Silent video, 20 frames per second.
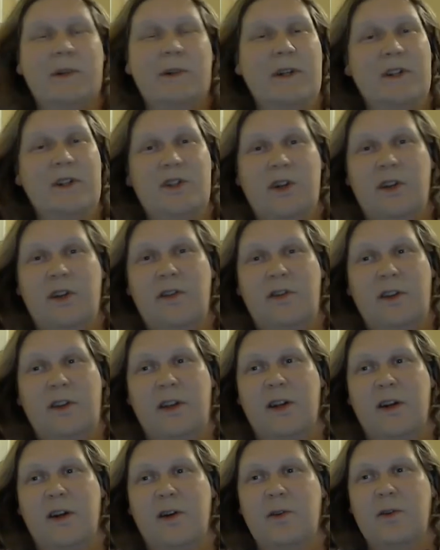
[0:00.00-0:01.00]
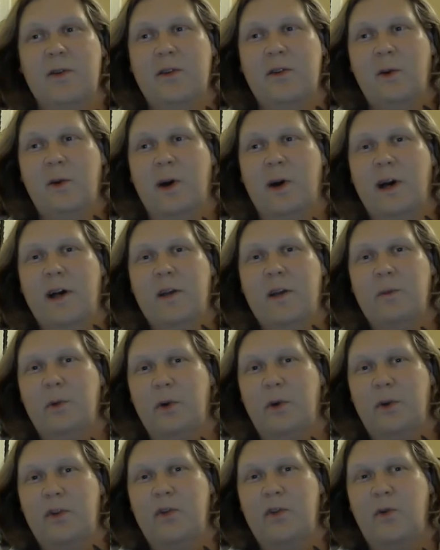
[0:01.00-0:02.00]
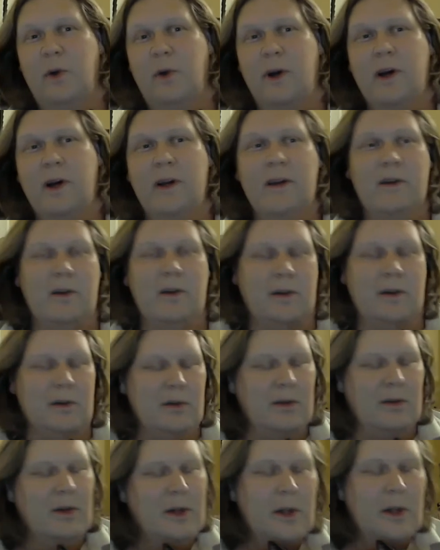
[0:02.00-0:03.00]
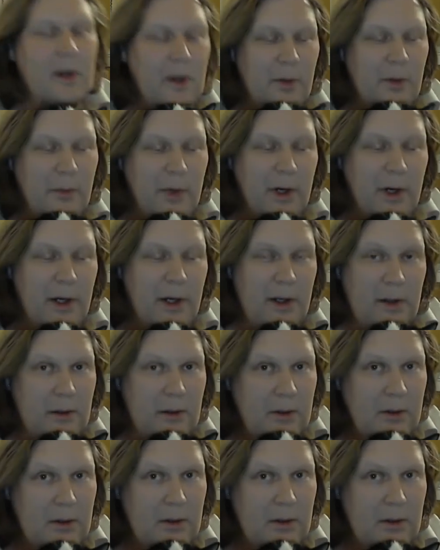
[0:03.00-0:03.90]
really just, you know, do I like boys, do I like girls, but